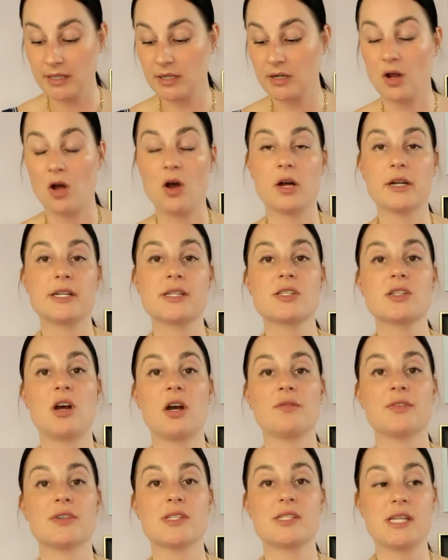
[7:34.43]
and honest
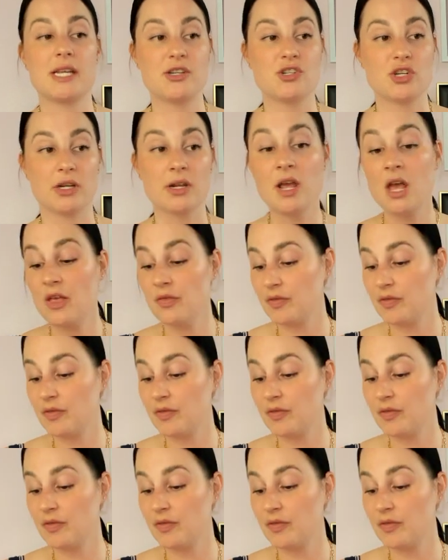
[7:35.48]
conversation.